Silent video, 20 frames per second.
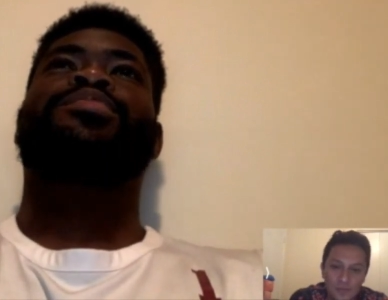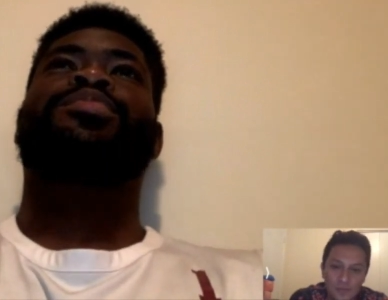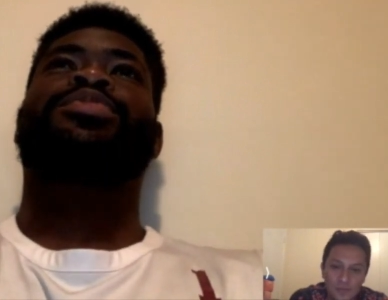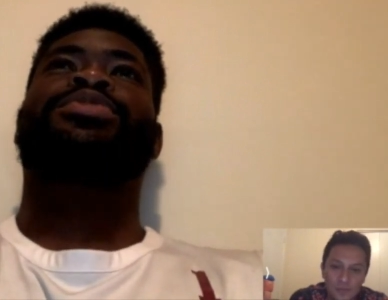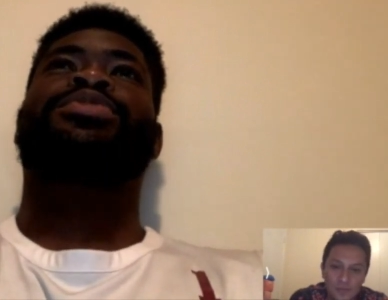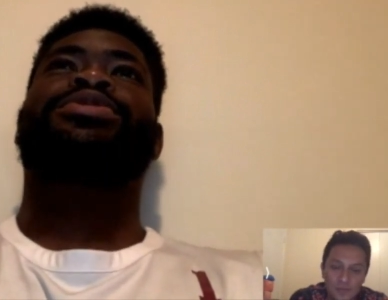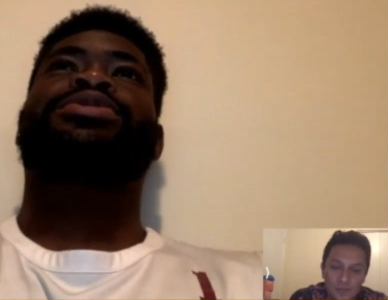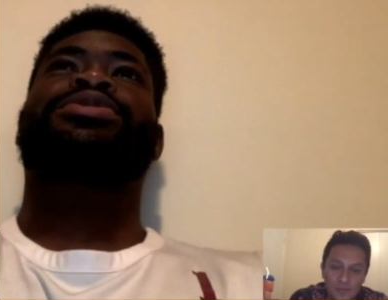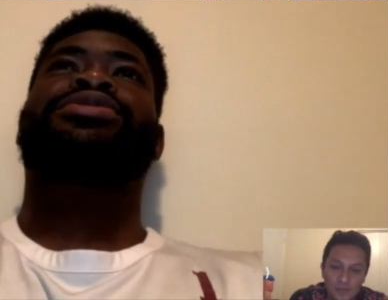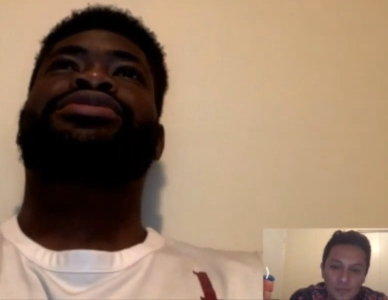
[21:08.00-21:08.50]

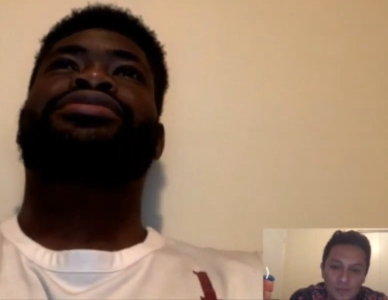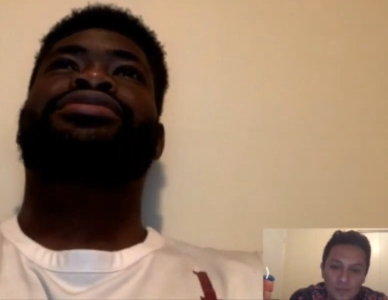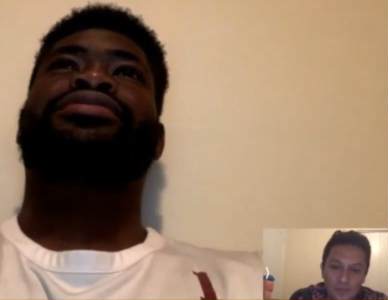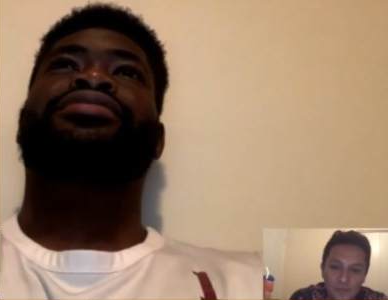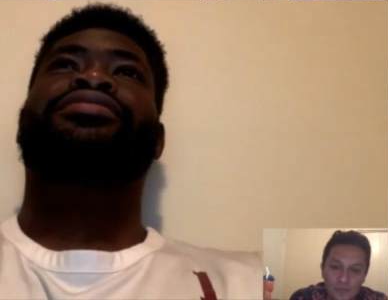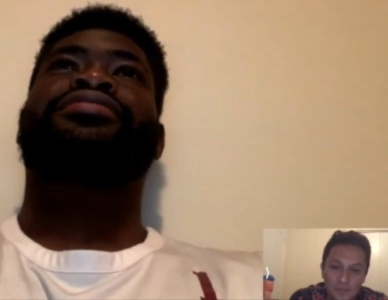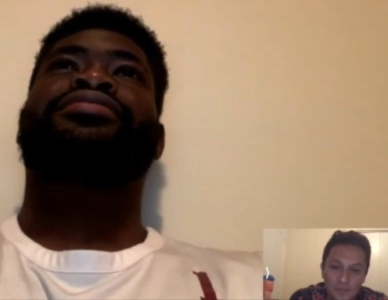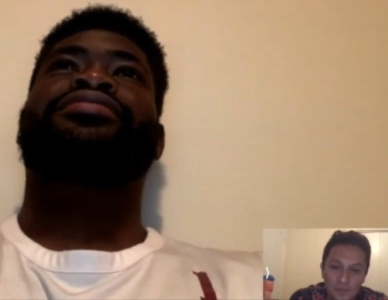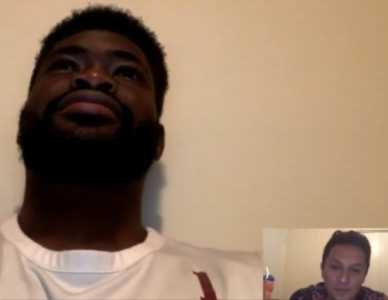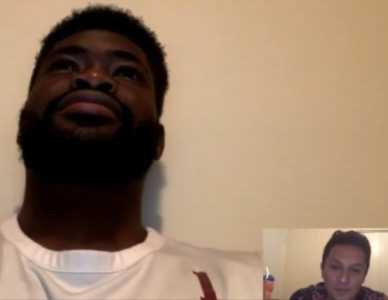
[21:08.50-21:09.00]

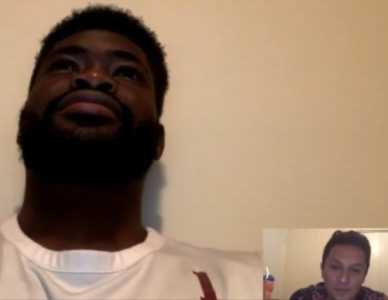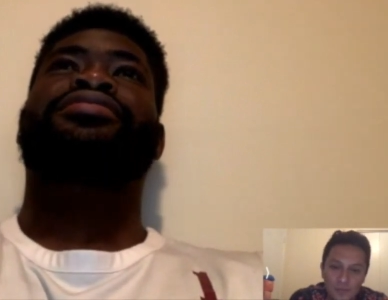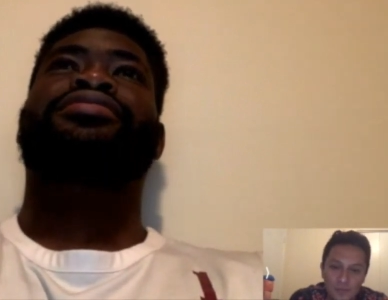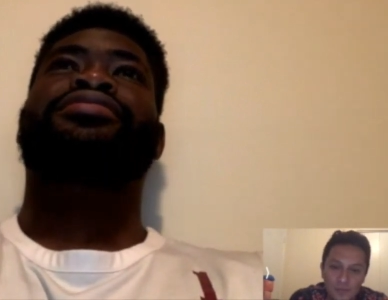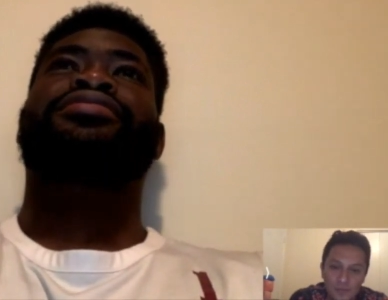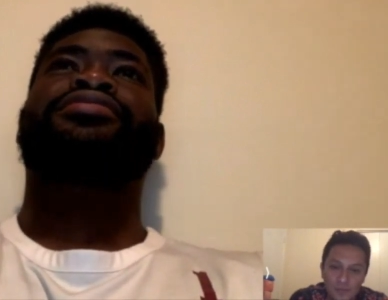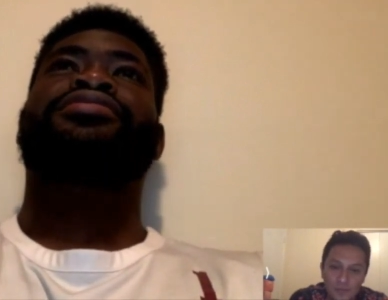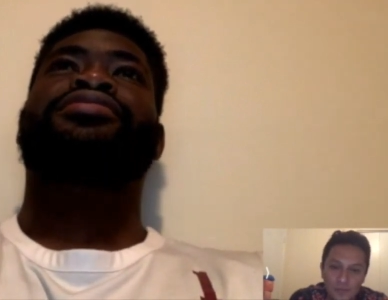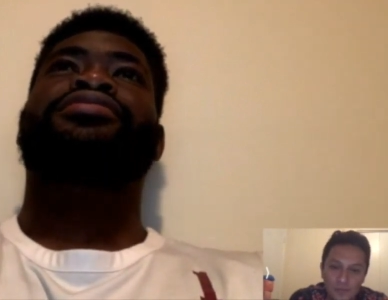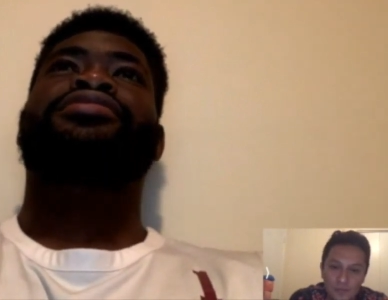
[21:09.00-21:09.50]

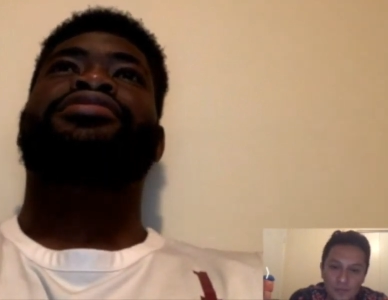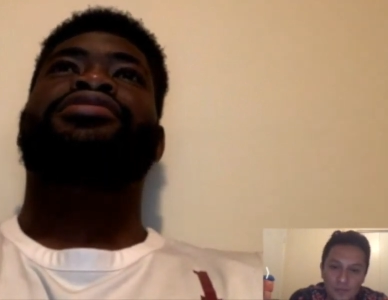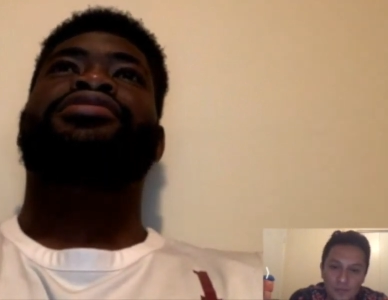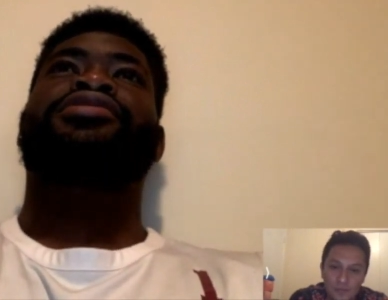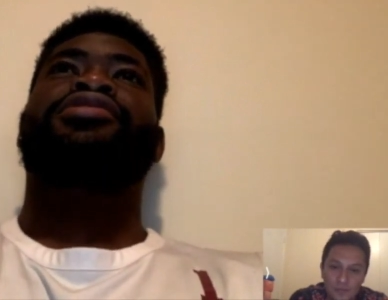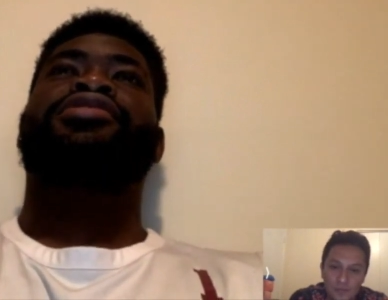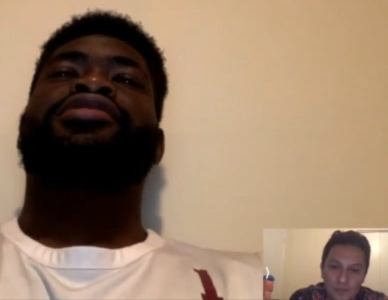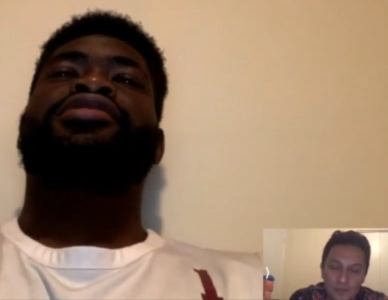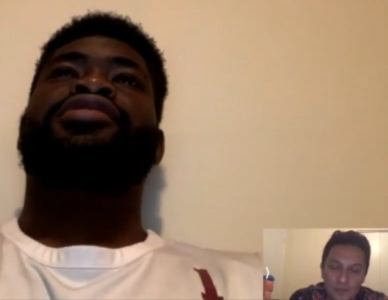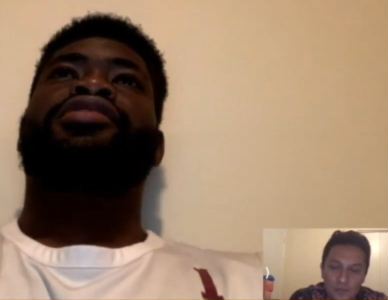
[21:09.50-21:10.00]

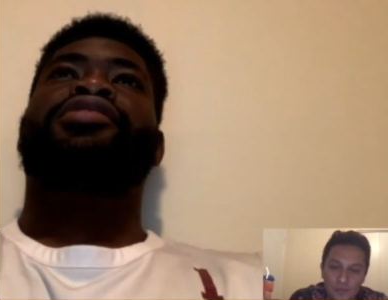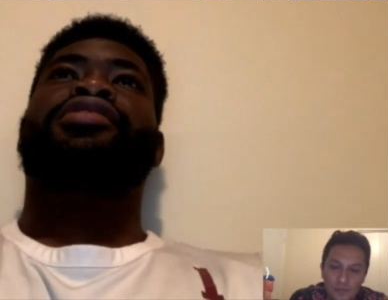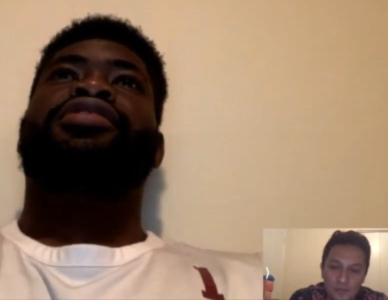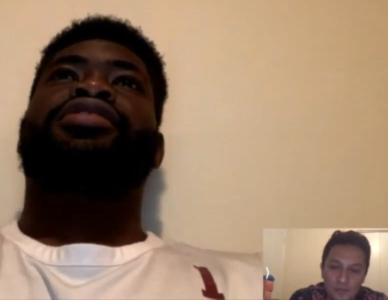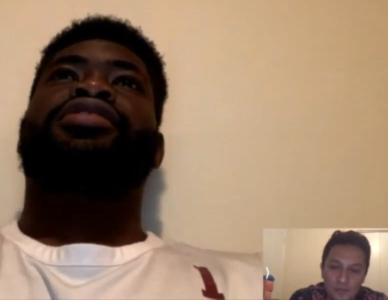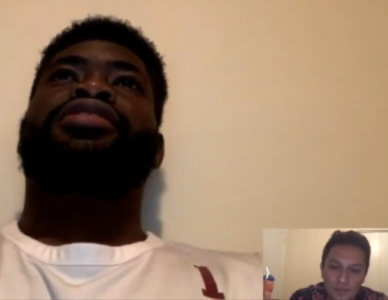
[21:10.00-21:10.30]
Nothing is said.